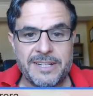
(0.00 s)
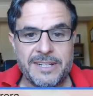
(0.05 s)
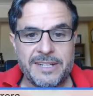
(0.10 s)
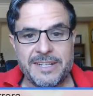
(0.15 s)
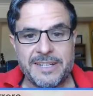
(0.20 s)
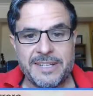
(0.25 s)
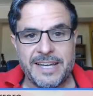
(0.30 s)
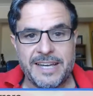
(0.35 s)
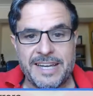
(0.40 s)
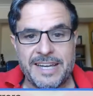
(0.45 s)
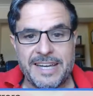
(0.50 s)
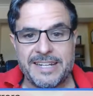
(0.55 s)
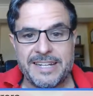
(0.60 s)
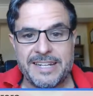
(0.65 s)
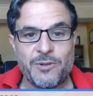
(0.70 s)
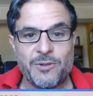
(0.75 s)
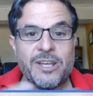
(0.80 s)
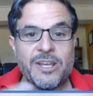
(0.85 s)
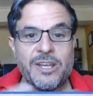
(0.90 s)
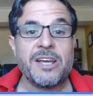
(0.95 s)
and
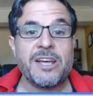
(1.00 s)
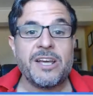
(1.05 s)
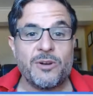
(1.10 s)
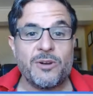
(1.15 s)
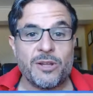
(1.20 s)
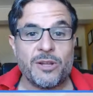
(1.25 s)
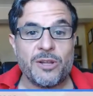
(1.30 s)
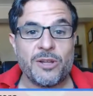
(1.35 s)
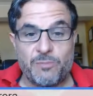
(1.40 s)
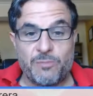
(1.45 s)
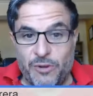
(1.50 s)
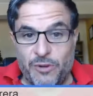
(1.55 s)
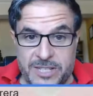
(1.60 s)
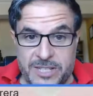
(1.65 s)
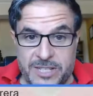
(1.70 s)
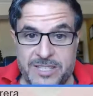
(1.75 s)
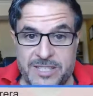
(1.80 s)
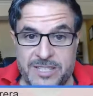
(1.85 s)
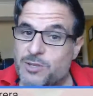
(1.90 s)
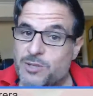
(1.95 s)
not, for
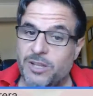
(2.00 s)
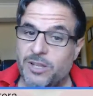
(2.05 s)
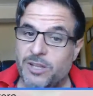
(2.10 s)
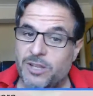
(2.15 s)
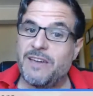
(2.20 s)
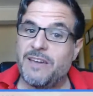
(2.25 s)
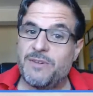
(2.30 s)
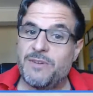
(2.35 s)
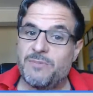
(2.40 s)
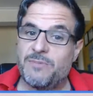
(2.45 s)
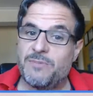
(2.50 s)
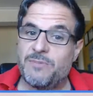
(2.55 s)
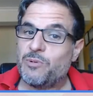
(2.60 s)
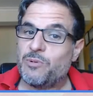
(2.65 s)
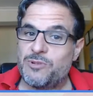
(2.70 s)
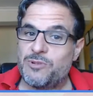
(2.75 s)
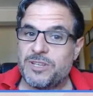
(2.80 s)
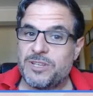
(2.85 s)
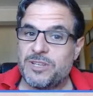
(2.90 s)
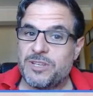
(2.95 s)
instance, not every
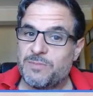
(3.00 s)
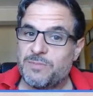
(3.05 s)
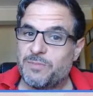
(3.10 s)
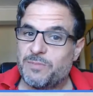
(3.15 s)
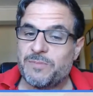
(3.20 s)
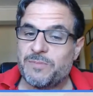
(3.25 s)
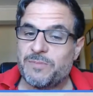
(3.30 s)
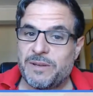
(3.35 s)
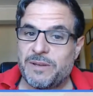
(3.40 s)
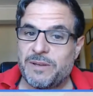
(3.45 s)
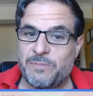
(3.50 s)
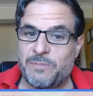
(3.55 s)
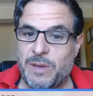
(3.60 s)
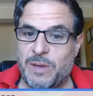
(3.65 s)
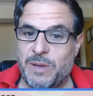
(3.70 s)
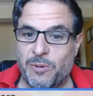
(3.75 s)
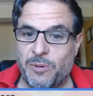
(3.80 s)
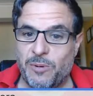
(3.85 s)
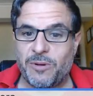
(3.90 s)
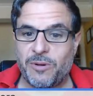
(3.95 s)
Portuguese
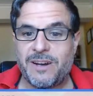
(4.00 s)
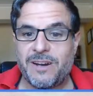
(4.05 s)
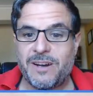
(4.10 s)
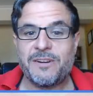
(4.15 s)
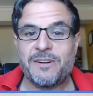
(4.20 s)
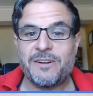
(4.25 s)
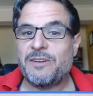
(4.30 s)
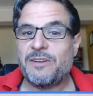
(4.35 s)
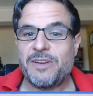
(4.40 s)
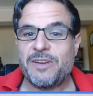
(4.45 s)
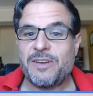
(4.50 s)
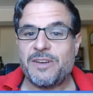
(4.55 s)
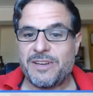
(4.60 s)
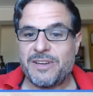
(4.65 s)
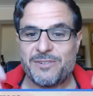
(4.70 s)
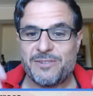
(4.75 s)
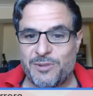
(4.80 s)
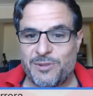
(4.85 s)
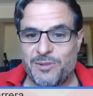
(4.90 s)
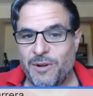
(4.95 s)
people are
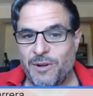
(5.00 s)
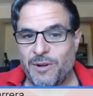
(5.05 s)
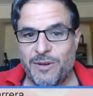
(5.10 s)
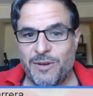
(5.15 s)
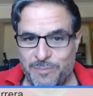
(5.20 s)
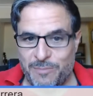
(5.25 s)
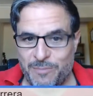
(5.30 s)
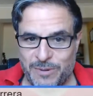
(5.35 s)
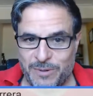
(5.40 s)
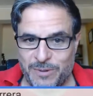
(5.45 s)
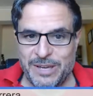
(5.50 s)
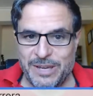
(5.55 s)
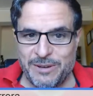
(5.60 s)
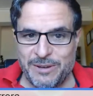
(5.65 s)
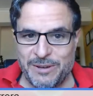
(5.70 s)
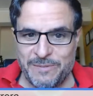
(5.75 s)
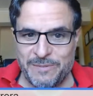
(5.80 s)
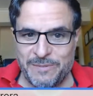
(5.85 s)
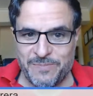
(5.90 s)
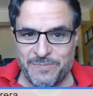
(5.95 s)
terrific
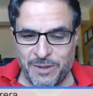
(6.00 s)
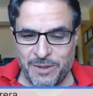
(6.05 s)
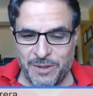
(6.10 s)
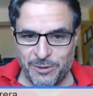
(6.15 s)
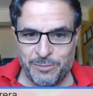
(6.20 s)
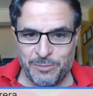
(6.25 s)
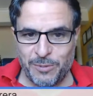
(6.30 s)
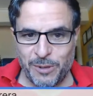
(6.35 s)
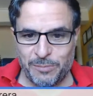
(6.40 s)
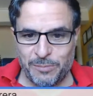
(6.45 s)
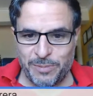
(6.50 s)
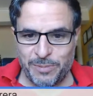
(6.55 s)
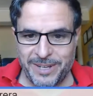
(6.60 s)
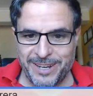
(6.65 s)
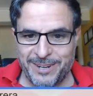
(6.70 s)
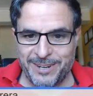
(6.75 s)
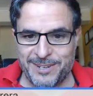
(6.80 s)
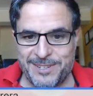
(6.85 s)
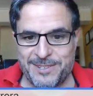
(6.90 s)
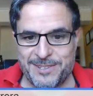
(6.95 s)
football
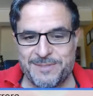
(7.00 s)
players,